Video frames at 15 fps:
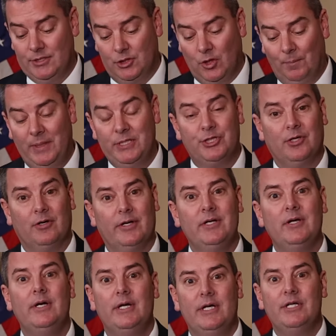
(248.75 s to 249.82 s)
so be sure and
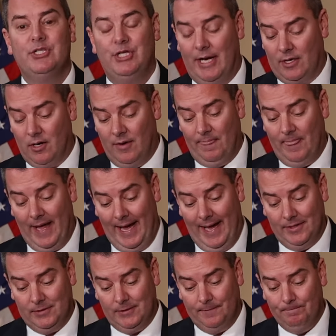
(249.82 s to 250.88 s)
check on
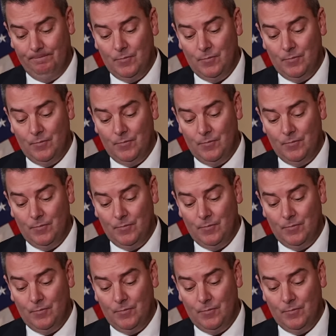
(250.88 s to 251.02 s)
that.